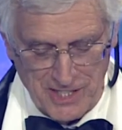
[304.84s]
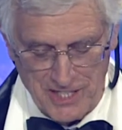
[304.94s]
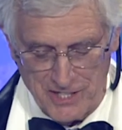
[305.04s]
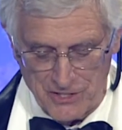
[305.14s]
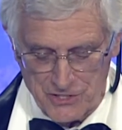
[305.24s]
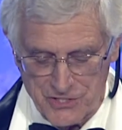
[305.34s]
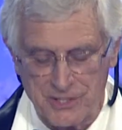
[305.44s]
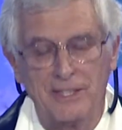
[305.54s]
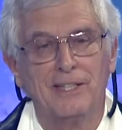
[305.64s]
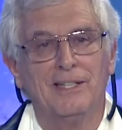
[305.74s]
years
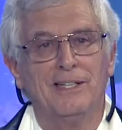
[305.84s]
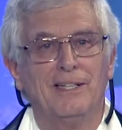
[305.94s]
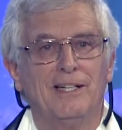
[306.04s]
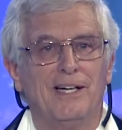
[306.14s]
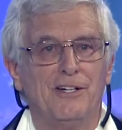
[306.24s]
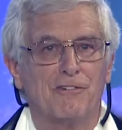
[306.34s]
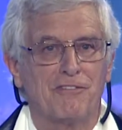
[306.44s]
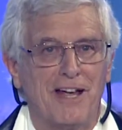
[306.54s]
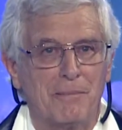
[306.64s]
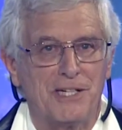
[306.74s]
and your
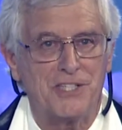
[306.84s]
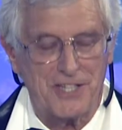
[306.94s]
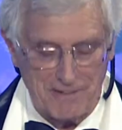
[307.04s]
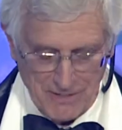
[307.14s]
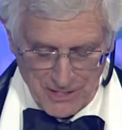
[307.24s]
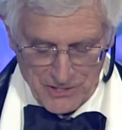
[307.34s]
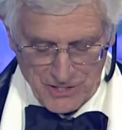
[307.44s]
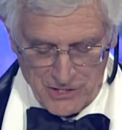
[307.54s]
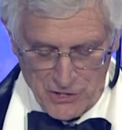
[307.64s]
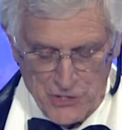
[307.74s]
family savings
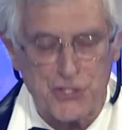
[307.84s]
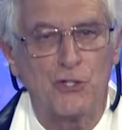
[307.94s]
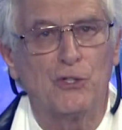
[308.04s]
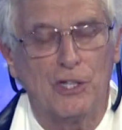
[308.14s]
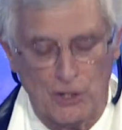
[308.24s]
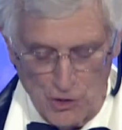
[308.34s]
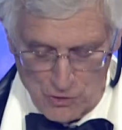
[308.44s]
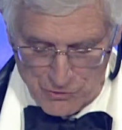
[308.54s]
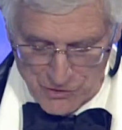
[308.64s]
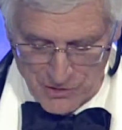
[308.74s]
and your student
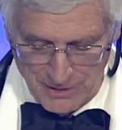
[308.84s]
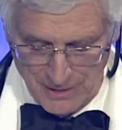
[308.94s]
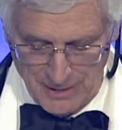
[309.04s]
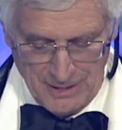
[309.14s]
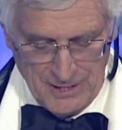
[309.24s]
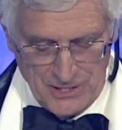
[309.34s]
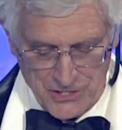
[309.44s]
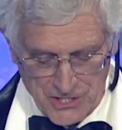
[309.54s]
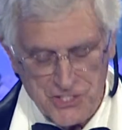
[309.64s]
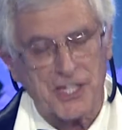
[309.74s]
loans
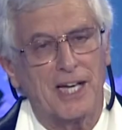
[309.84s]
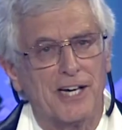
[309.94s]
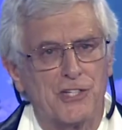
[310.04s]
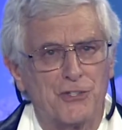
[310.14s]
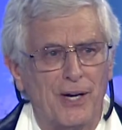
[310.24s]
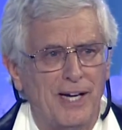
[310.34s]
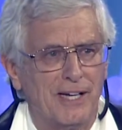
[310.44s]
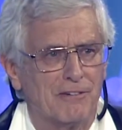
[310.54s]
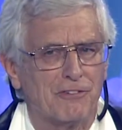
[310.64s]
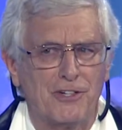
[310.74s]
just to get a
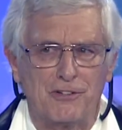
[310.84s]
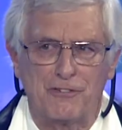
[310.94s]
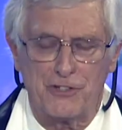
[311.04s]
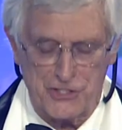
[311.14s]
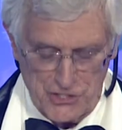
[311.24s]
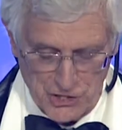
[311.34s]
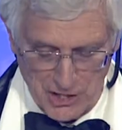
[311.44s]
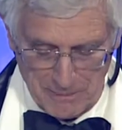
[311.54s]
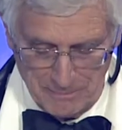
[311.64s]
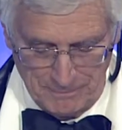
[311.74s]
training for your first job.